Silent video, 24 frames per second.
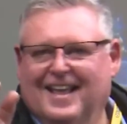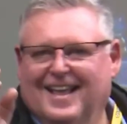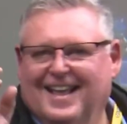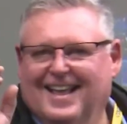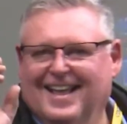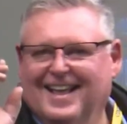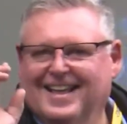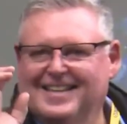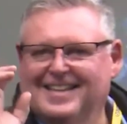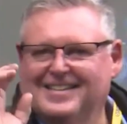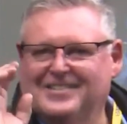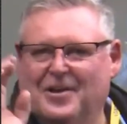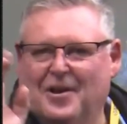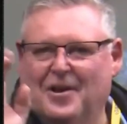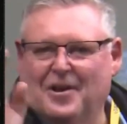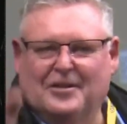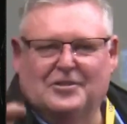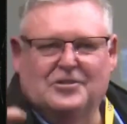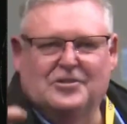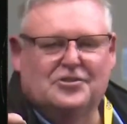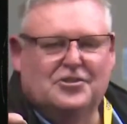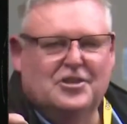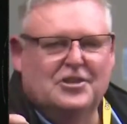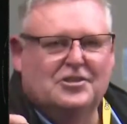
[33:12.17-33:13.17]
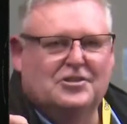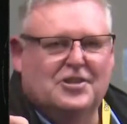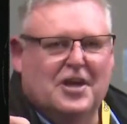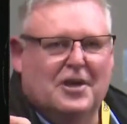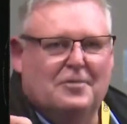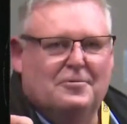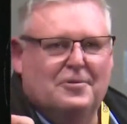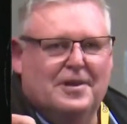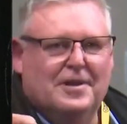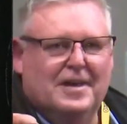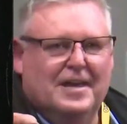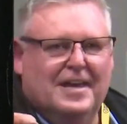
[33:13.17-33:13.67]
So I got
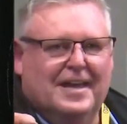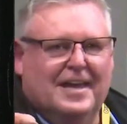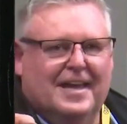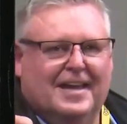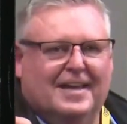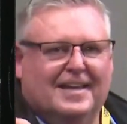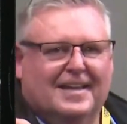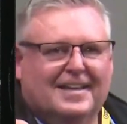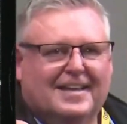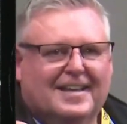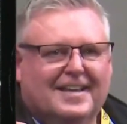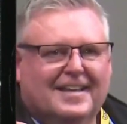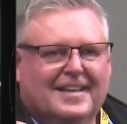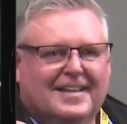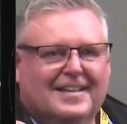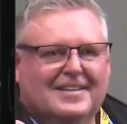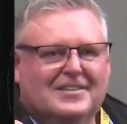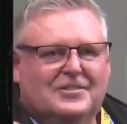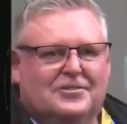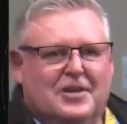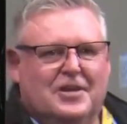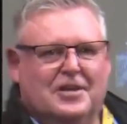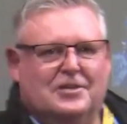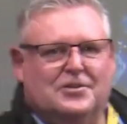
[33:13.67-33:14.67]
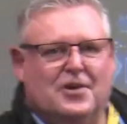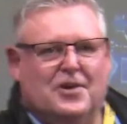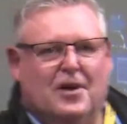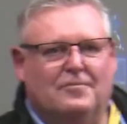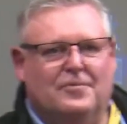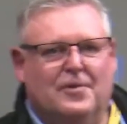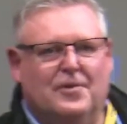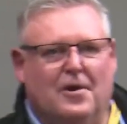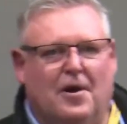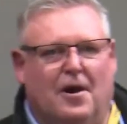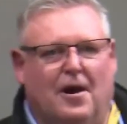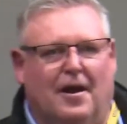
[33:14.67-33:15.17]
600 here. 6 I've
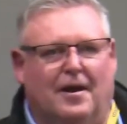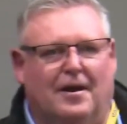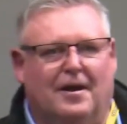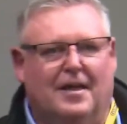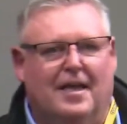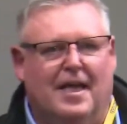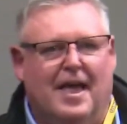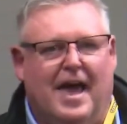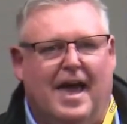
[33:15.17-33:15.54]
got.